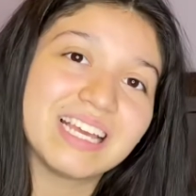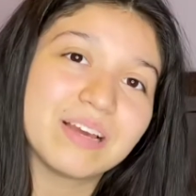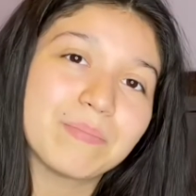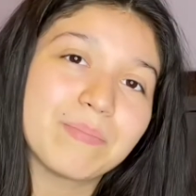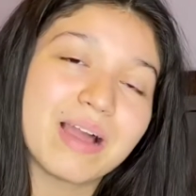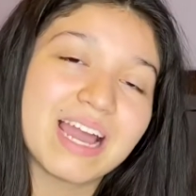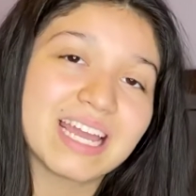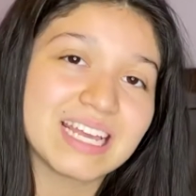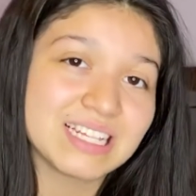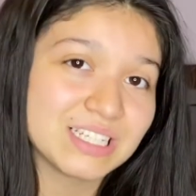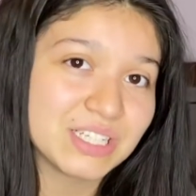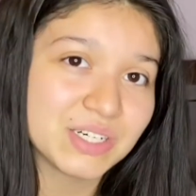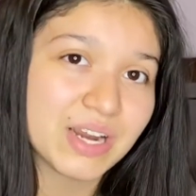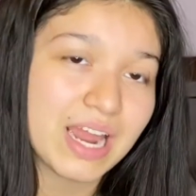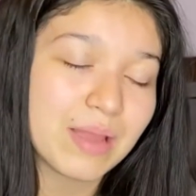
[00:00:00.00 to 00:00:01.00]
my
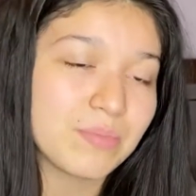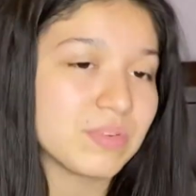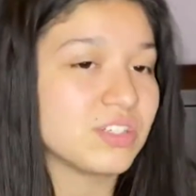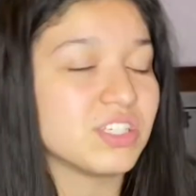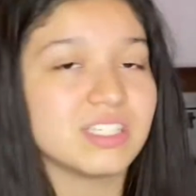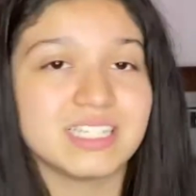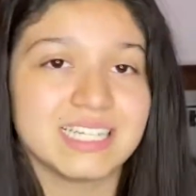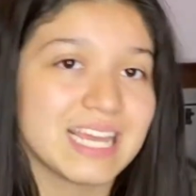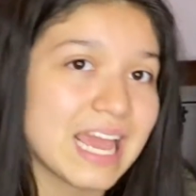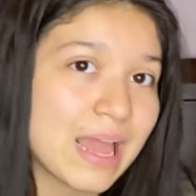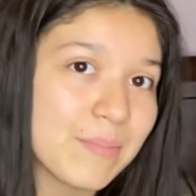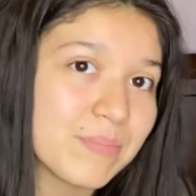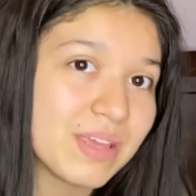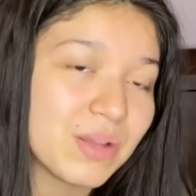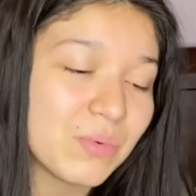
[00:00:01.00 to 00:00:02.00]
Instagram, just
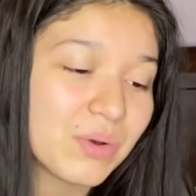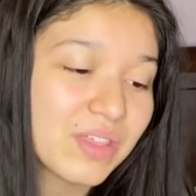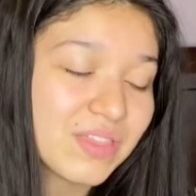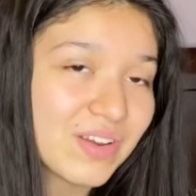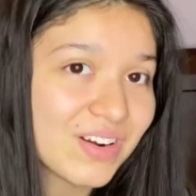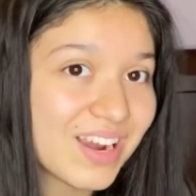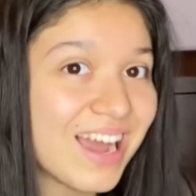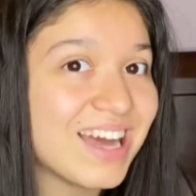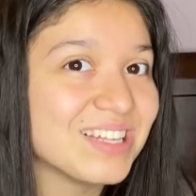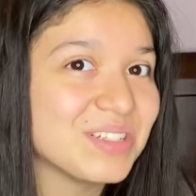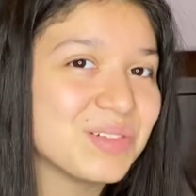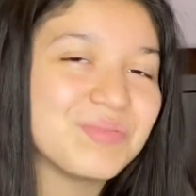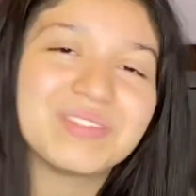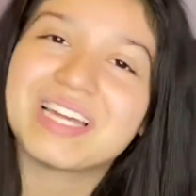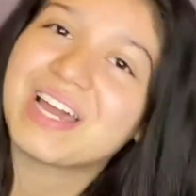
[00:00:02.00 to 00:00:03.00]
DM me with your
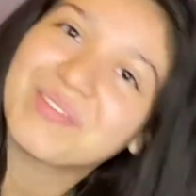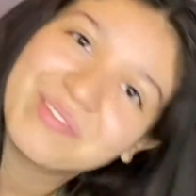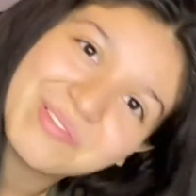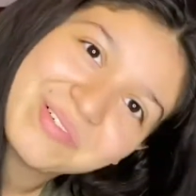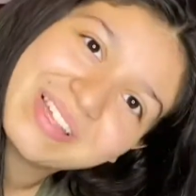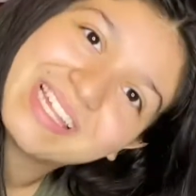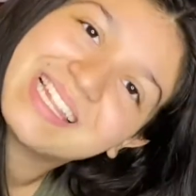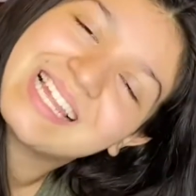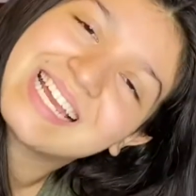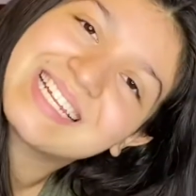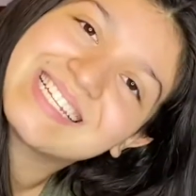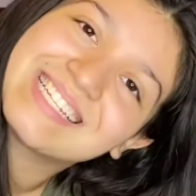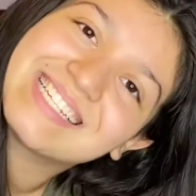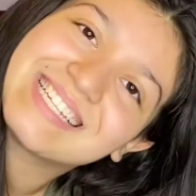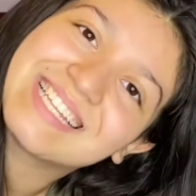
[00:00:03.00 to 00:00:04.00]
costumes. I would really like
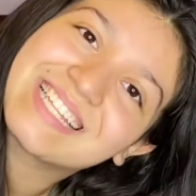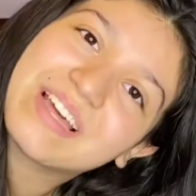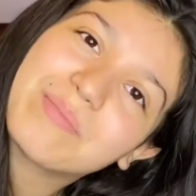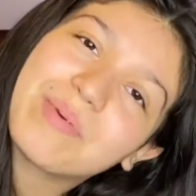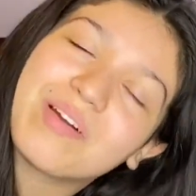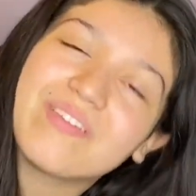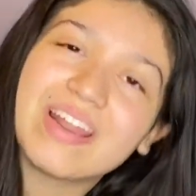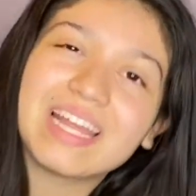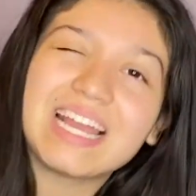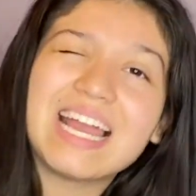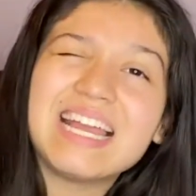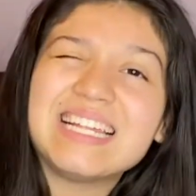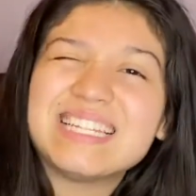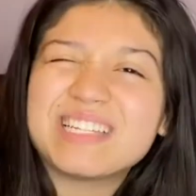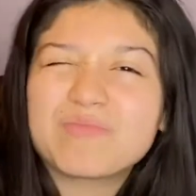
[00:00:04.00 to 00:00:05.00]
to see them. Alright
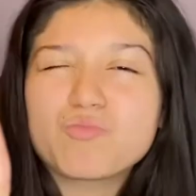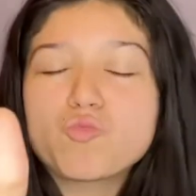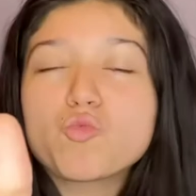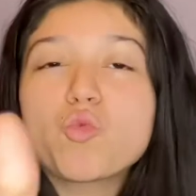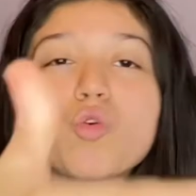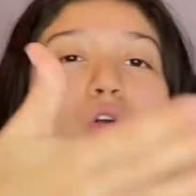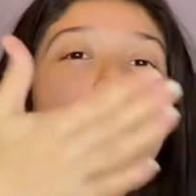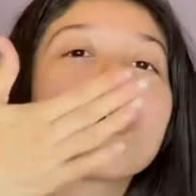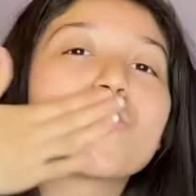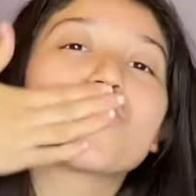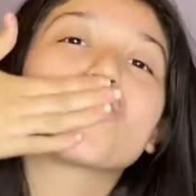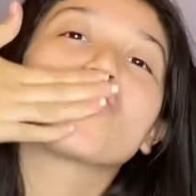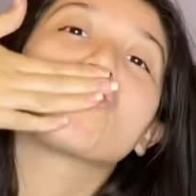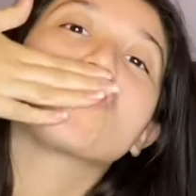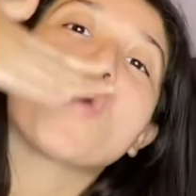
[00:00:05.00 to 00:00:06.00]
guys,
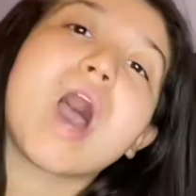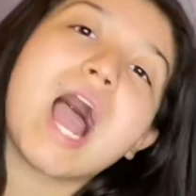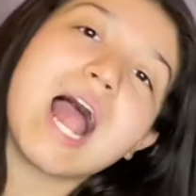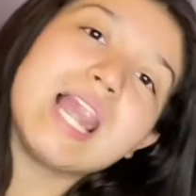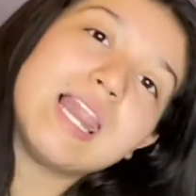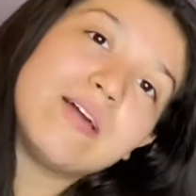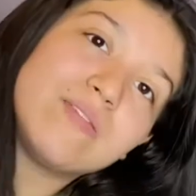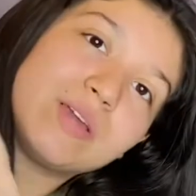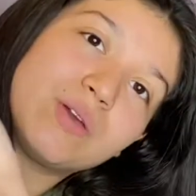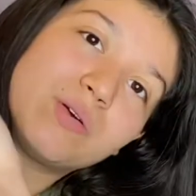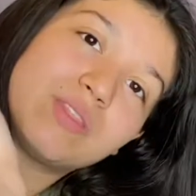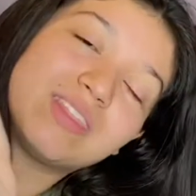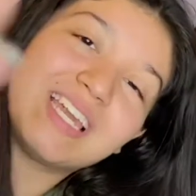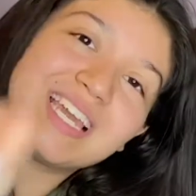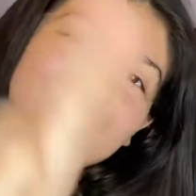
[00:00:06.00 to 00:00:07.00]
I love you.
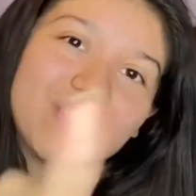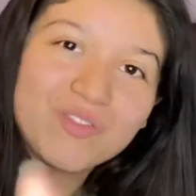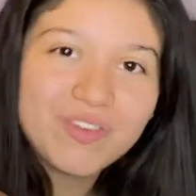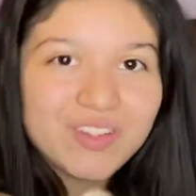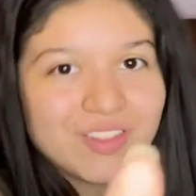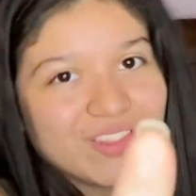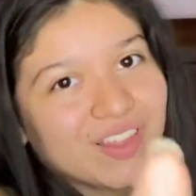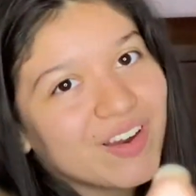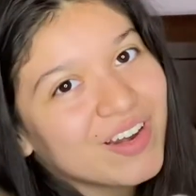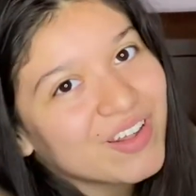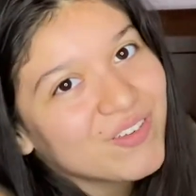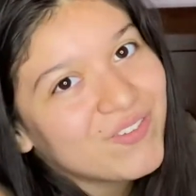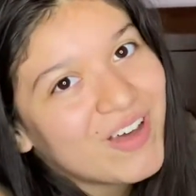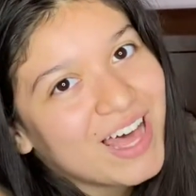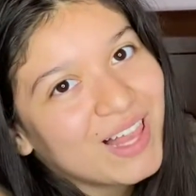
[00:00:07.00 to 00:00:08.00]
Thank you for
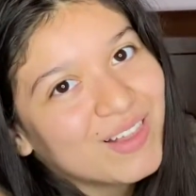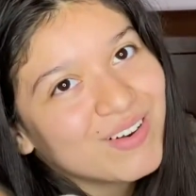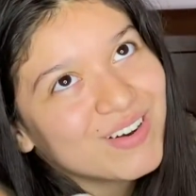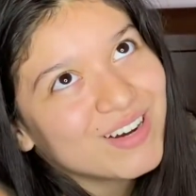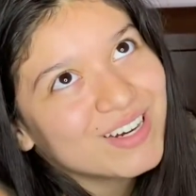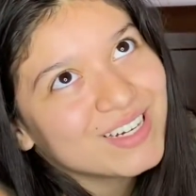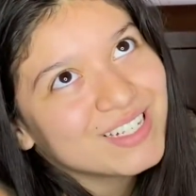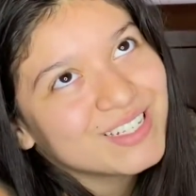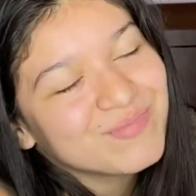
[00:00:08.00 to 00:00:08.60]
30 followers.